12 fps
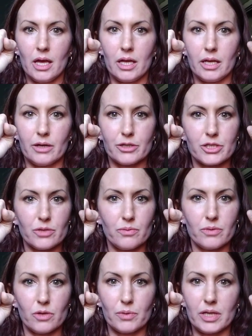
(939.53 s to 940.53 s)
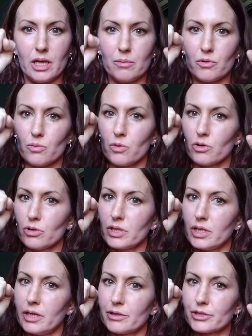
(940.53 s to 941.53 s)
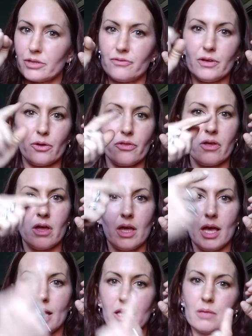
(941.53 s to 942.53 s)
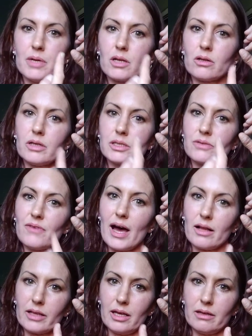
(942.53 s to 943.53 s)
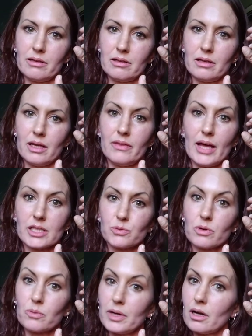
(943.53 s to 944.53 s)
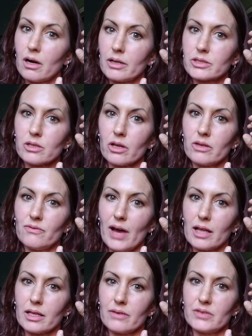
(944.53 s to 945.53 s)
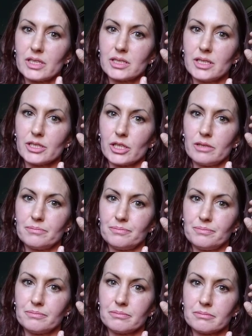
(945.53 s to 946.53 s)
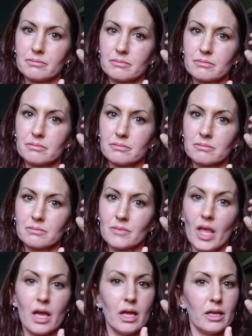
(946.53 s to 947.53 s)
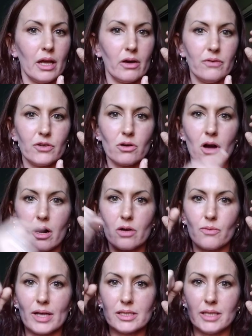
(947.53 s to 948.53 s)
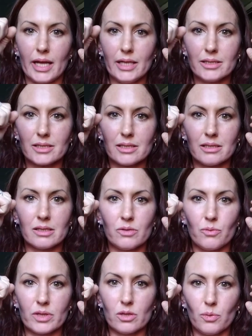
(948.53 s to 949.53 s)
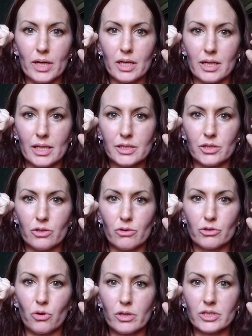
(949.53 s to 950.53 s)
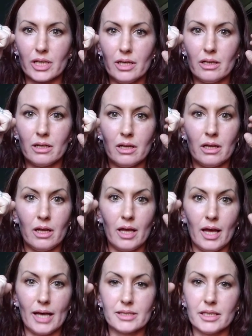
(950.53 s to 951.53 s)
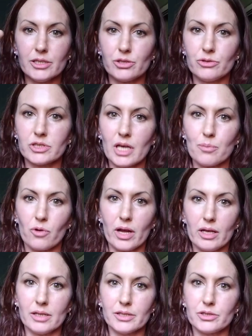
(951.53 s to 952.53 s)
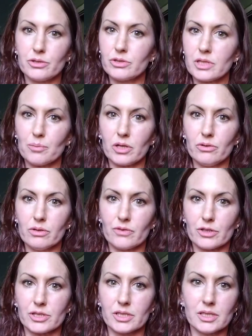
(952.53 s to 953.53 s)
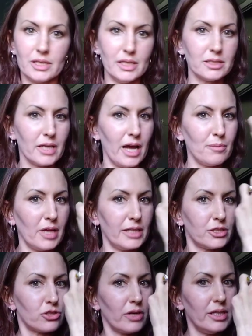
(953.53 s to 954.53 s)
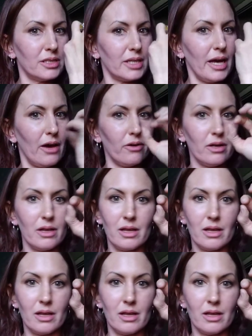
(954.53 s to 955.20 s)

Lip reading: And here's the redeemed world, and here's the filth. And in the middle is a valley. And that's where we are. It's called the Valley of Decision. Now, if your heart resonates with the wickedness and you go towards it, as these two separate into two separate universes and this timeline straightens out,